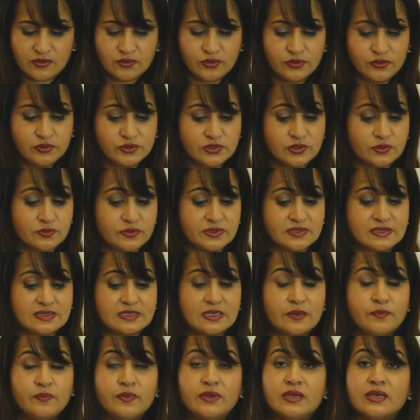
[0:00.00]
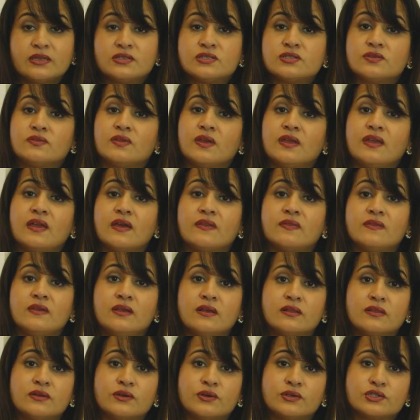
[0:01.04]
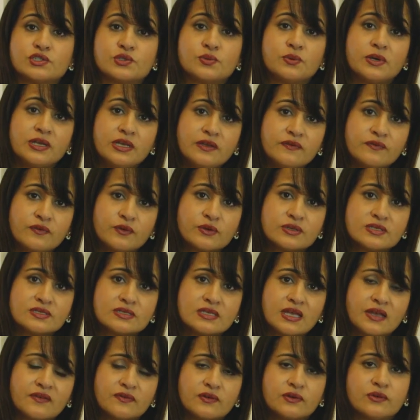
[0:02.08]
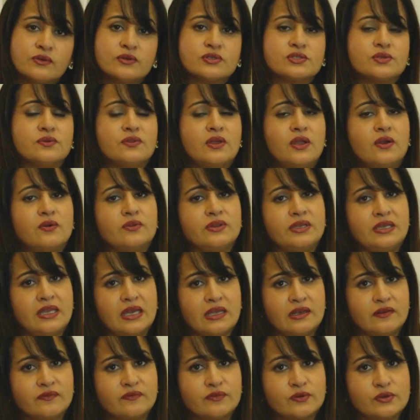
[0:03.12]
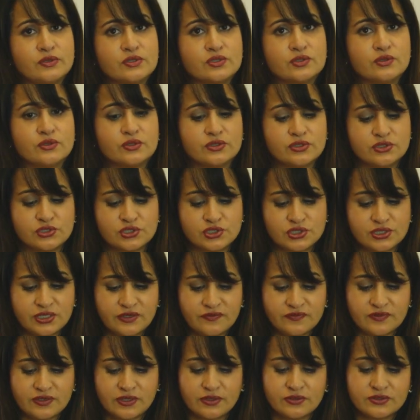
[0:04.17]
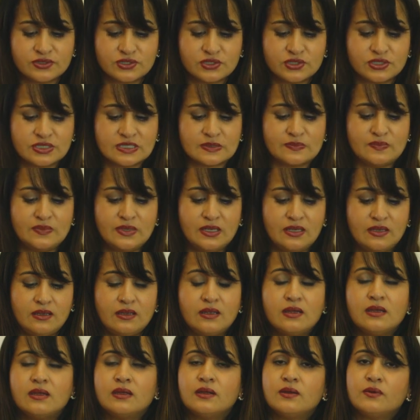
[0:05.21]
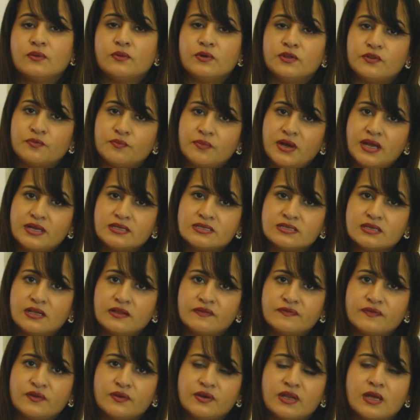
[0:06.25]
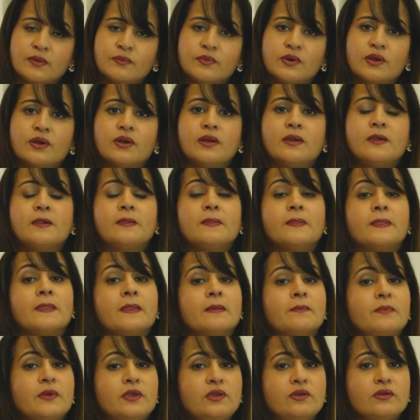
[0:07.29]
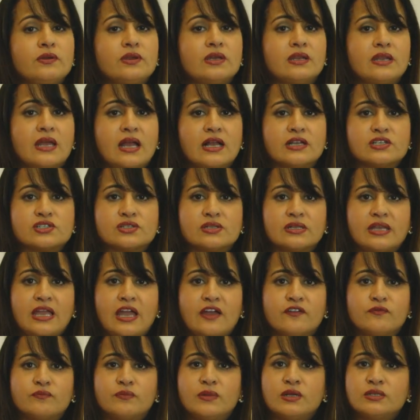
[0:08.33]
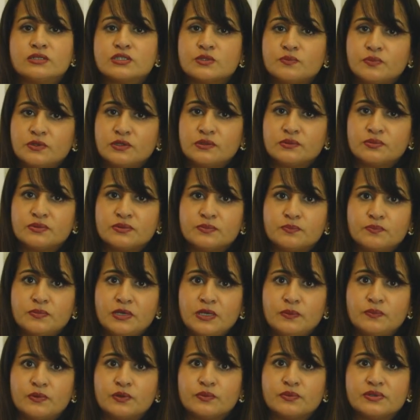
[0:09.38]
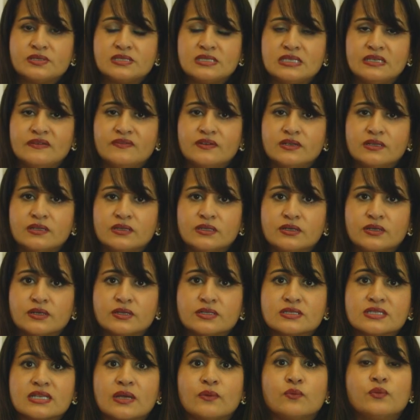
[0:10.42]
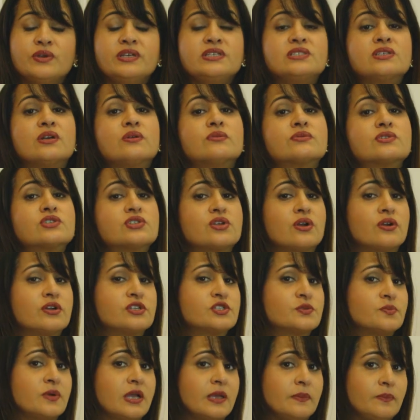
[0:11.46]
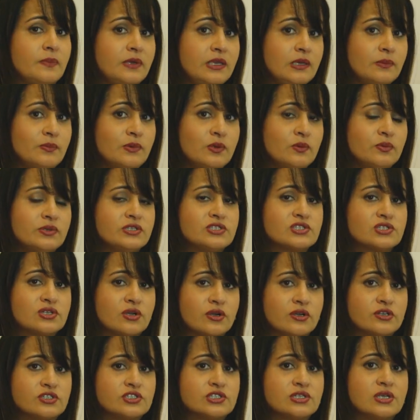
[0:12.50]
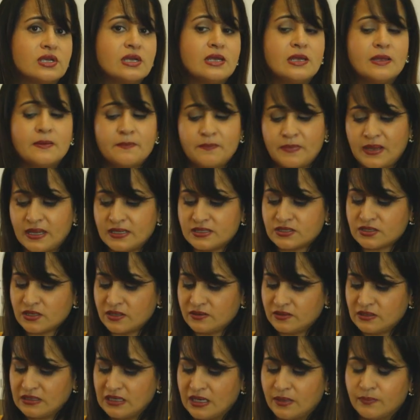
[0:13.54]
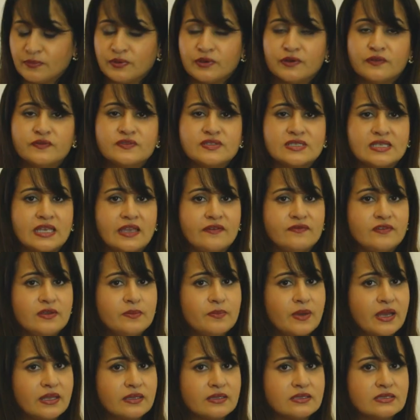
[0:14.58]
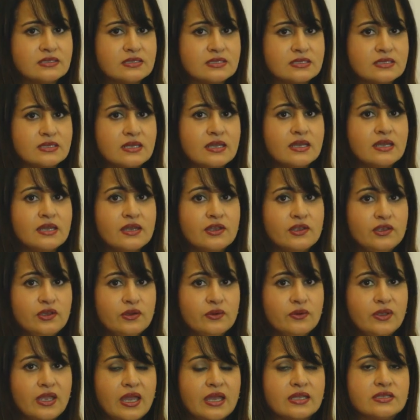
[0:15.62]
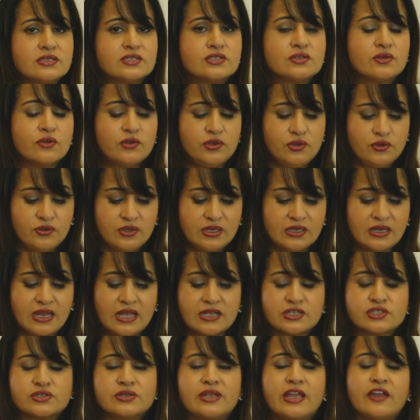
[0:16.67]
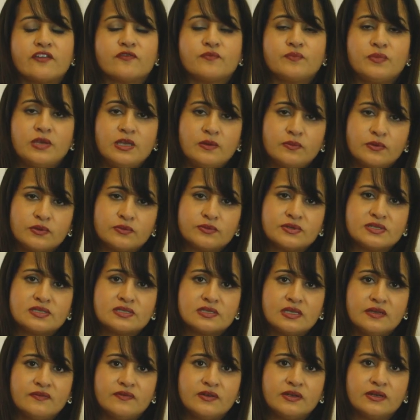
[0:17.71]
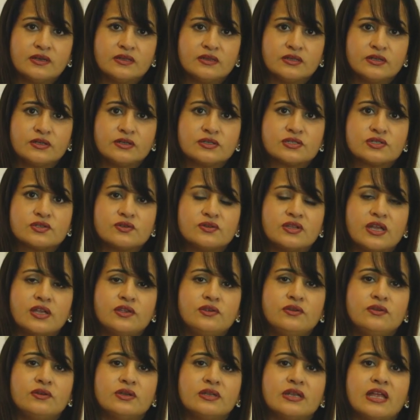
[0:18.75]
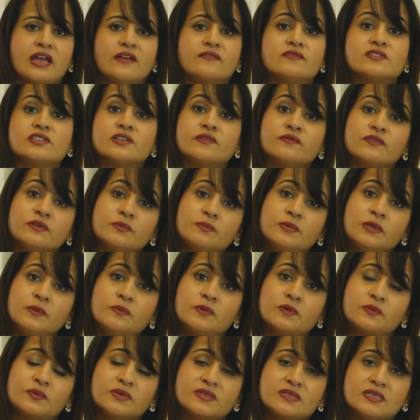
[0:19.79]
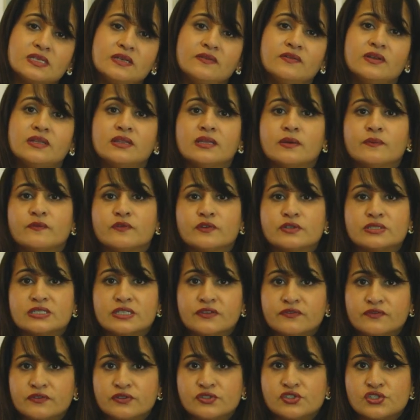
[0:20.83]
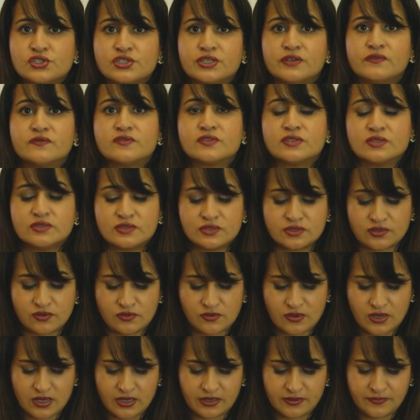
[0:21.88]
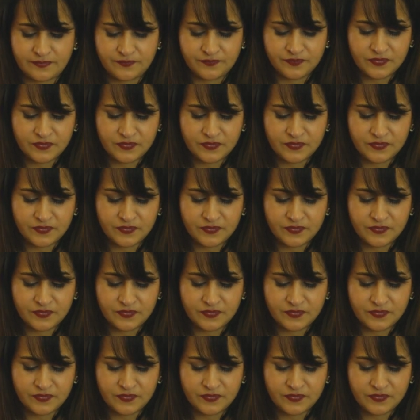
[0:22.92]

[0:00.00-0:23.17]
who's the recipient, do they get the alert 24/7 or do they only get it for a certain shift? Here it's just me with my cell phone number, but you can actually have multiple people receiving alerts, and we don't charge by people, we charge based on the number of safety buttons you get. So you can actually have people receiving alerts, so that you can have different people receiving them for different shifts and so on.